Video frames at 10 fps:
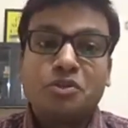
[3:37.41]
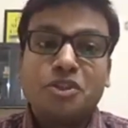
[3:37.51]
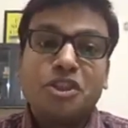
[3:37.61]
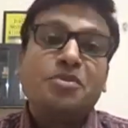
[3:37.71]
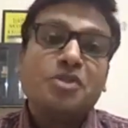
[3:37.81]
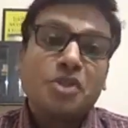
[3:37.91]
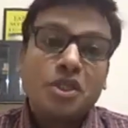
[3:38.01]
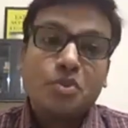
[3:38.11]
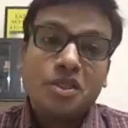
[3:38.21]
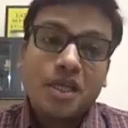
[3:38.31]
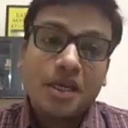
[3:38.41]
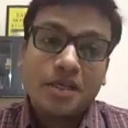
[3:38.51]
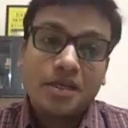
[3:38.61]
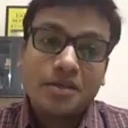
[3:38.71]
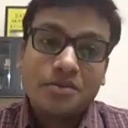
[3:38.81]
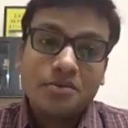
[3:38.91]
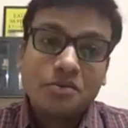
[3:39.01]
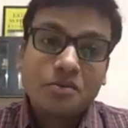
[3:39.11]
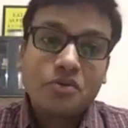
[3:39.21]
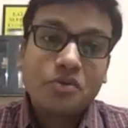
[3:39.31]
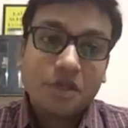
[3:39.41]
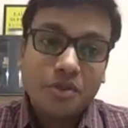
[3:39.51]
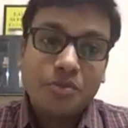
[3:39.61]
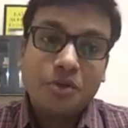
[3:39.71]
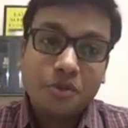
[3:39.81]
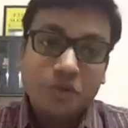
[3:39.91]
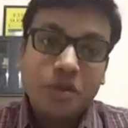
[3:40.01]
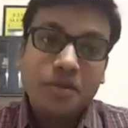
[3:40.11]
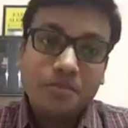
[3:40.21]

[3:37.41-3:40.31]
GDP share which China is contributing today.